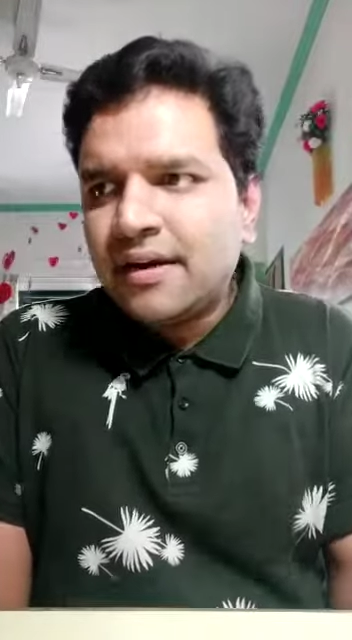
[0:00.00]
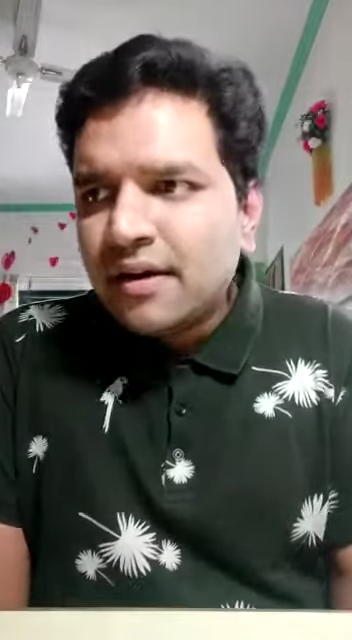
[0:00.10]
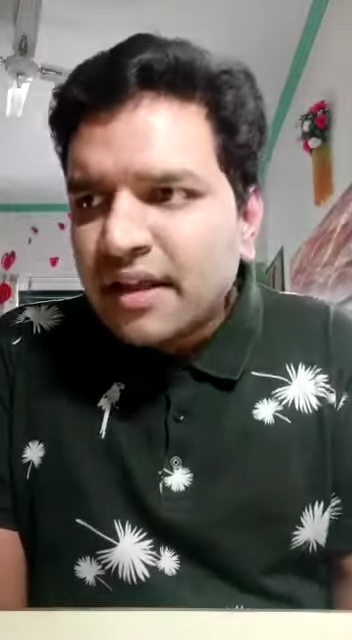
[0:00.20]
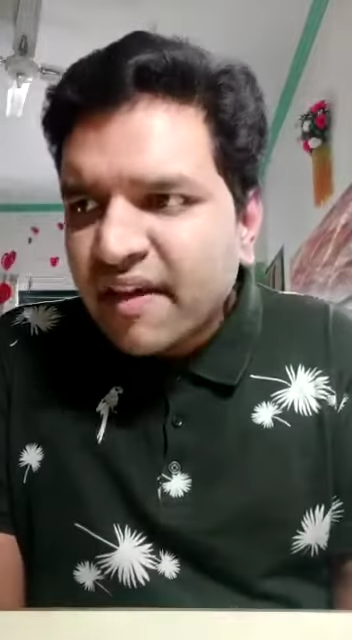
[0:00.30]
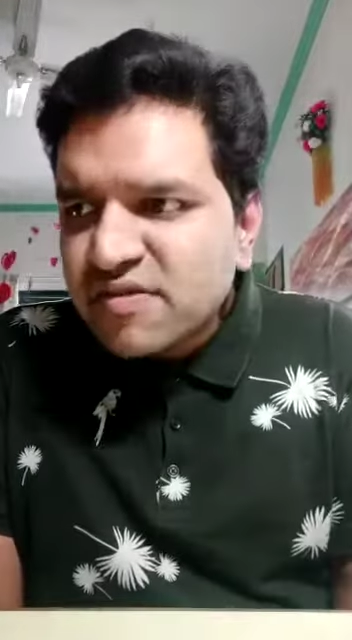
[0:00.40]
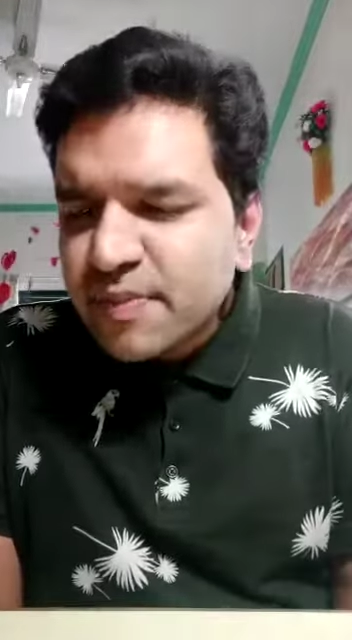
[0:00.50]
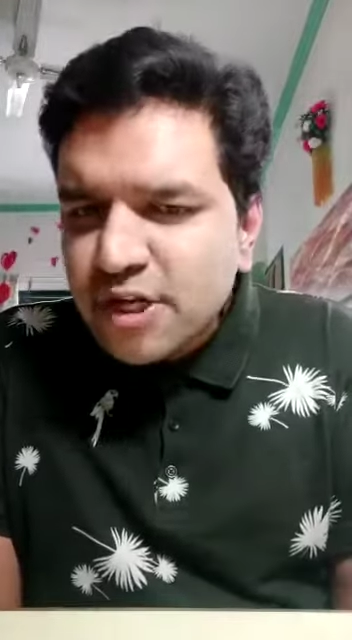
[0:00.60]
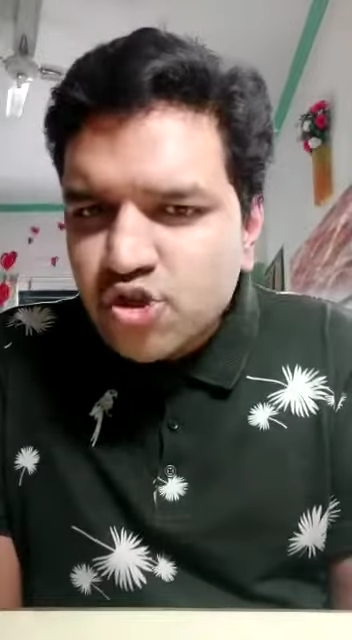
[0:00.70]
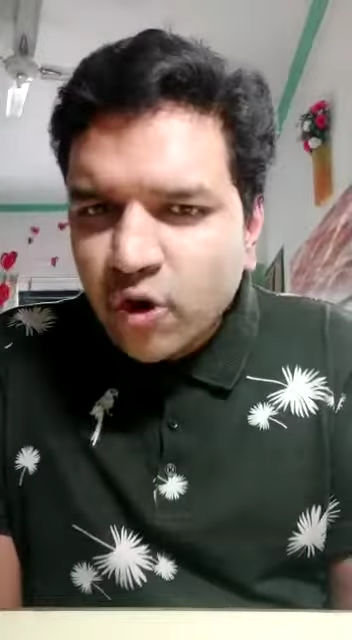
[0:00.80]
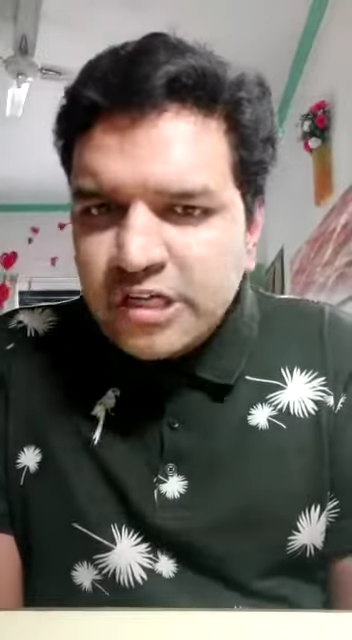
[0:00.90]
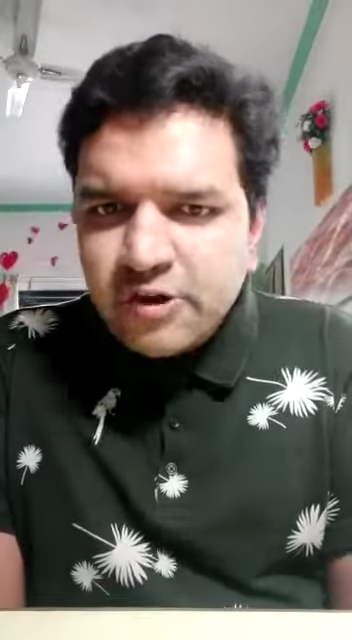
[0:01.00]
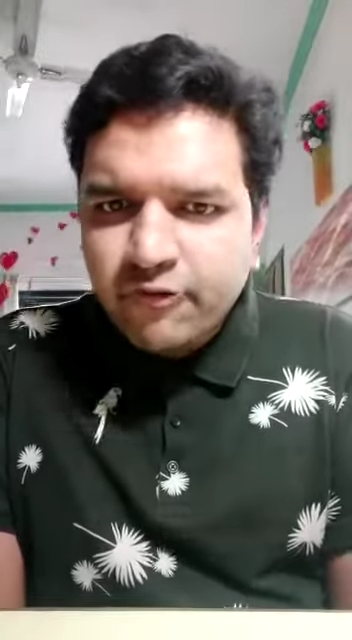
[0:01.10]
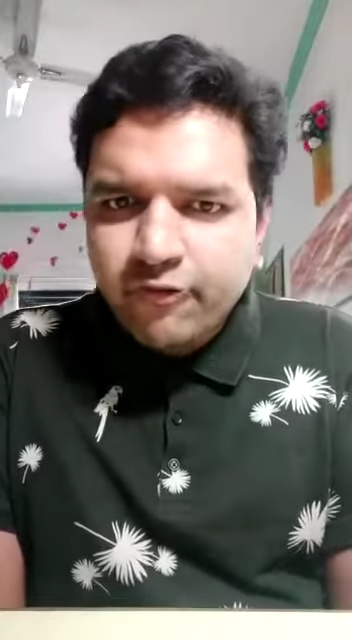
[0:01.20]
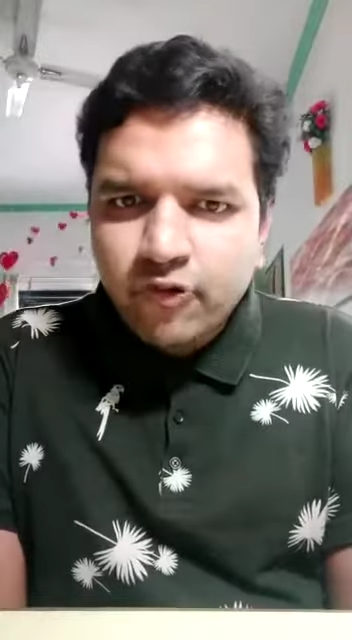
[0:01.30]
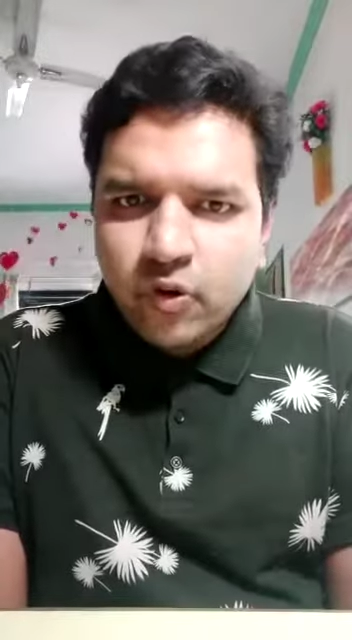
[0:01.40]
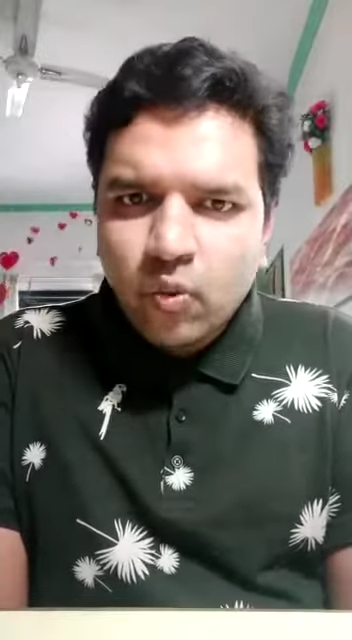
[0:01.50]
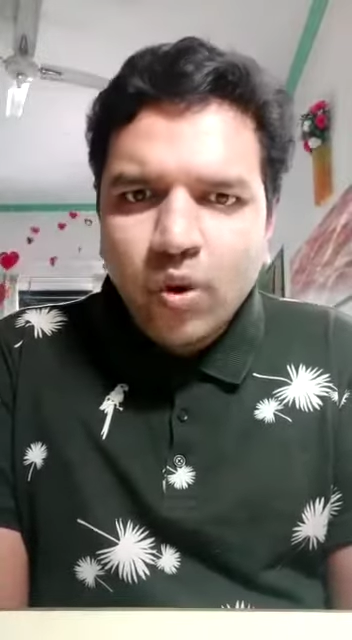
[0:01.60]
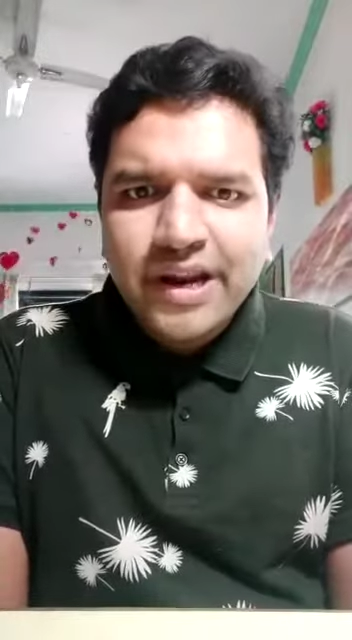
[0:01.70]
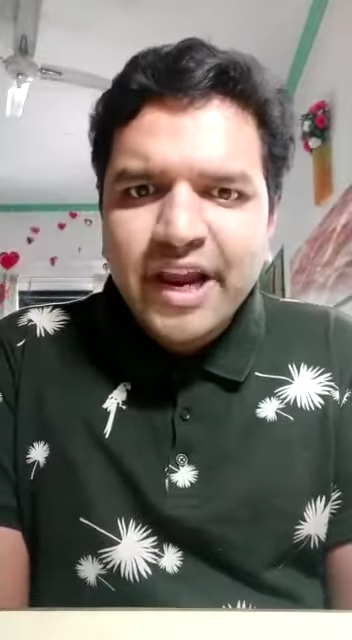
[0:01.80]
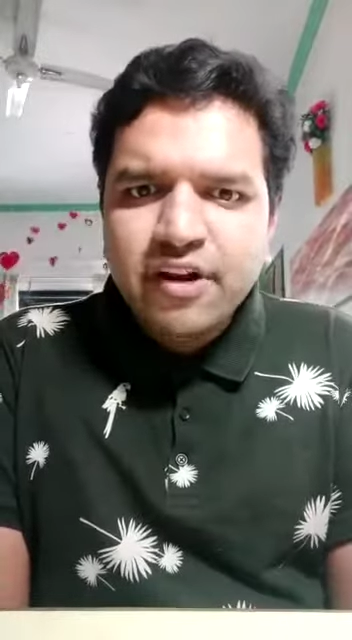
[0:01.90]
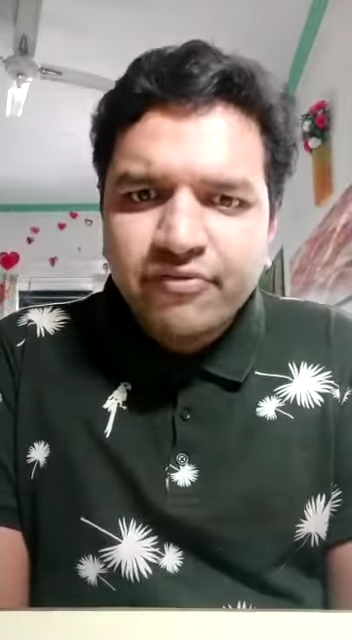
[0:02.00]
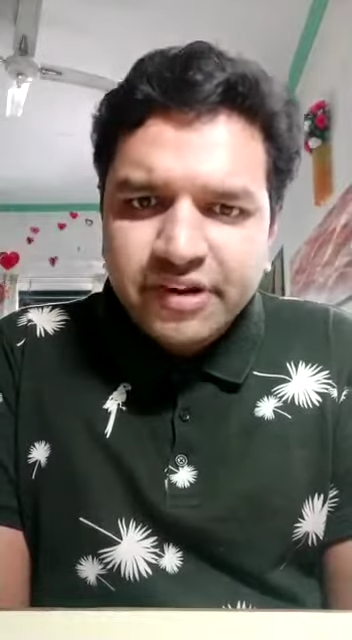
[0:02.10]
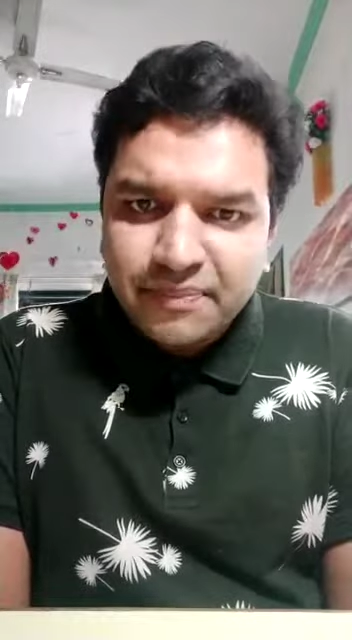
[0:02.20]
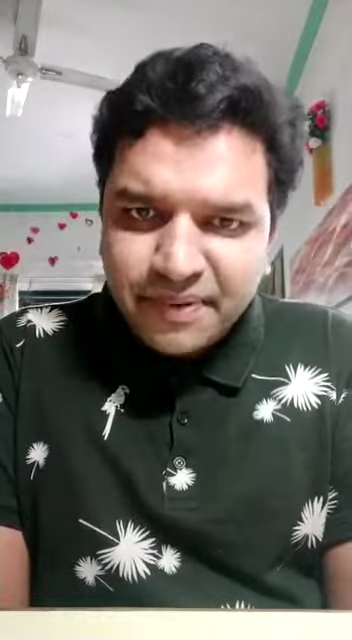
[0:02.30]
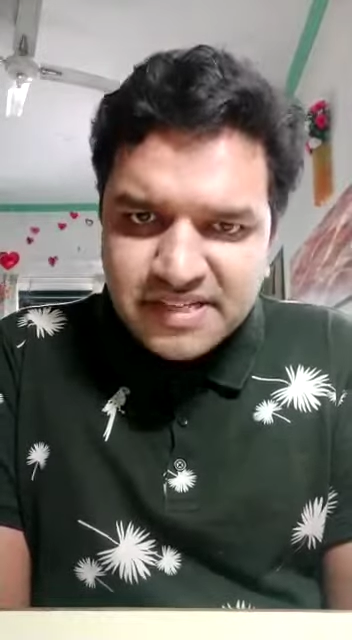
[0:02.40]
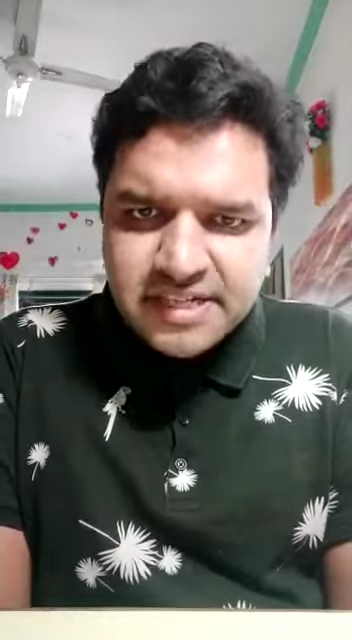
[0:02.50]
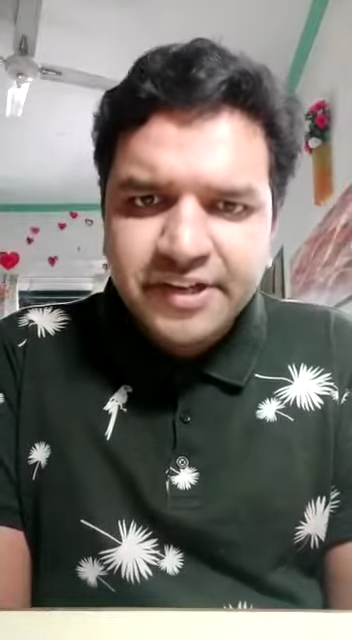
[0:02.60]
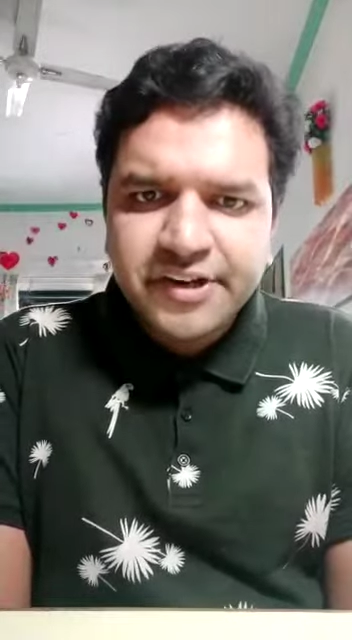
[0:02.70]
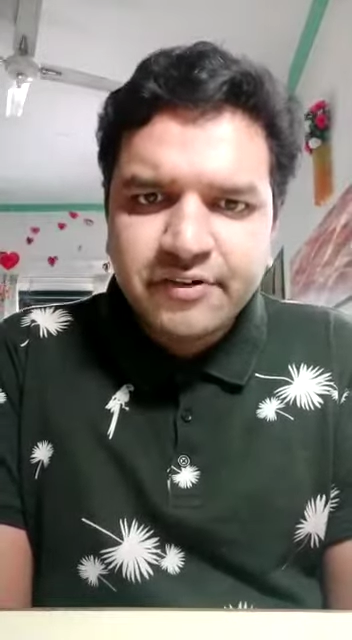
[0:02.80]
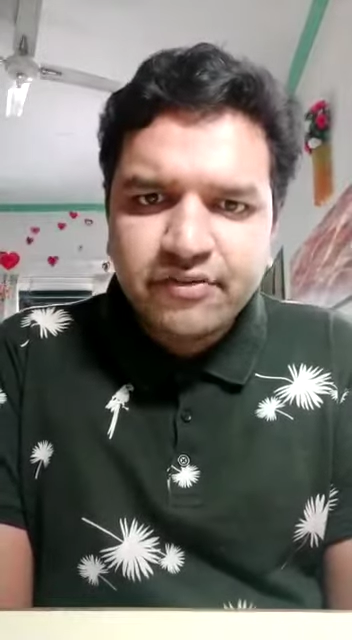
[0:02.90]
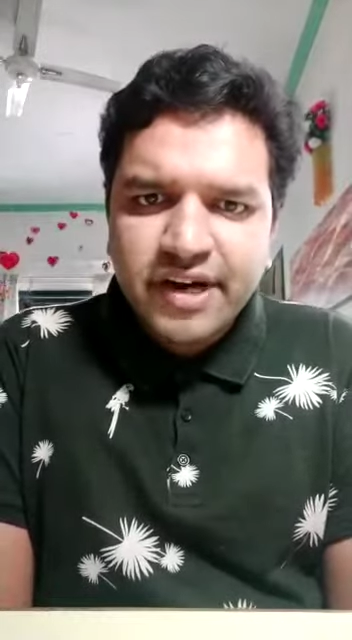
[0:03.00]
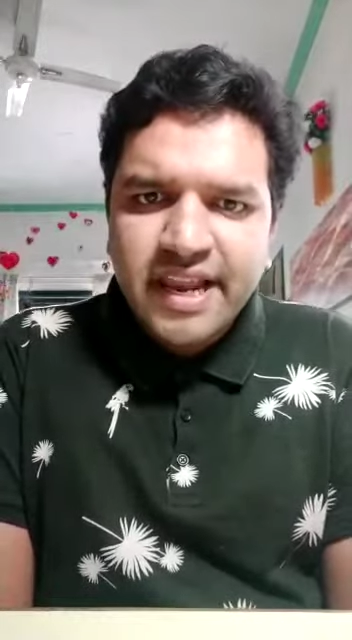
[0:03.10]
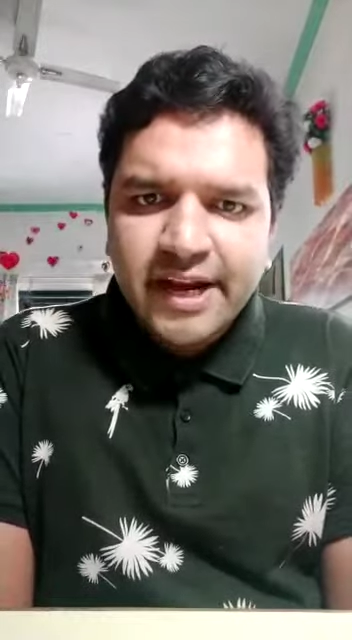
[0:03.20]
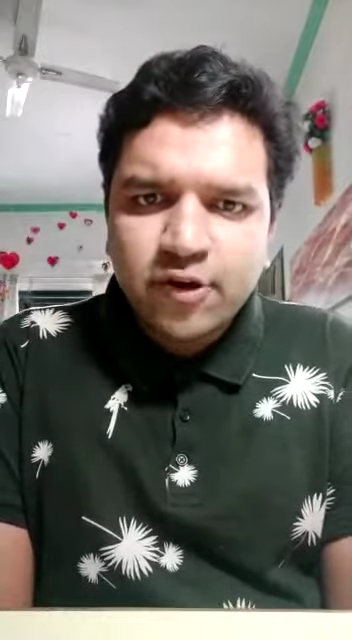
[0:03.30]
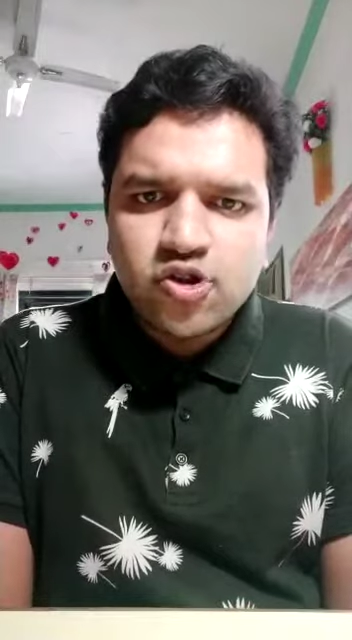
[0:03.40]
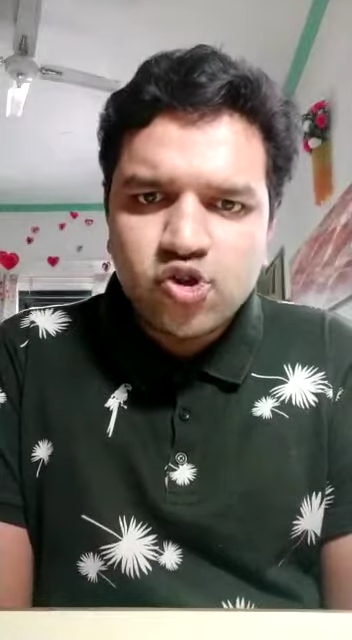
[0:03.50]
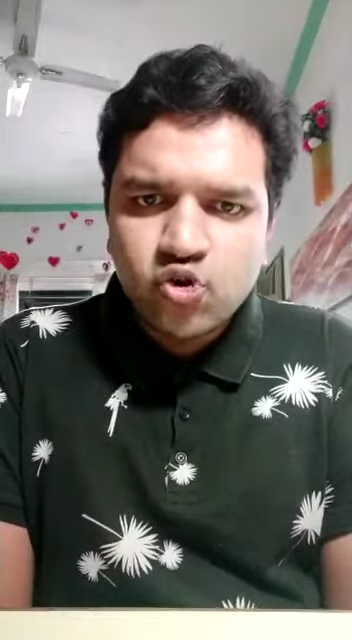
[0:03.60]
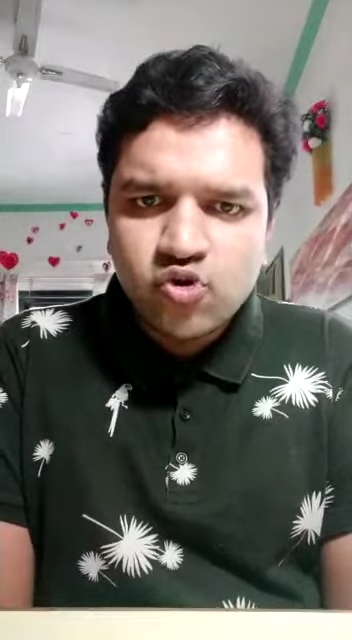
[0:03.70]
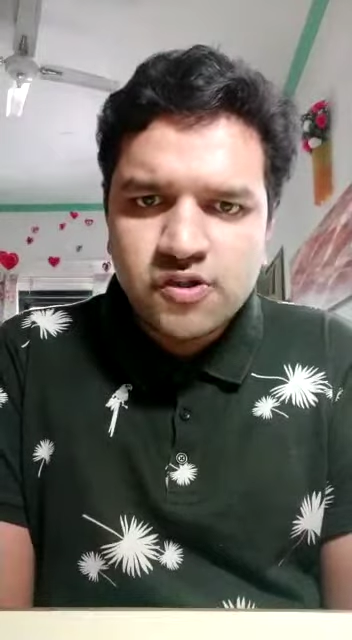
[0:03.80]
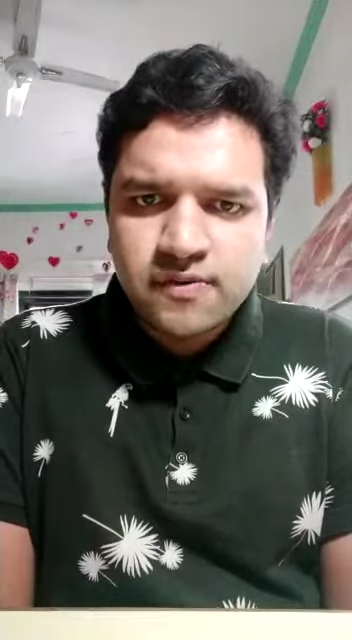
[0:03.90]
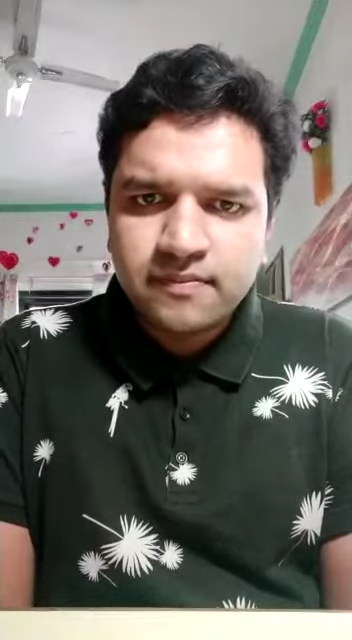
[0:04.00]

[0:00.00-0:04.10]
gives me a choice of what kind of representative would I like to choose.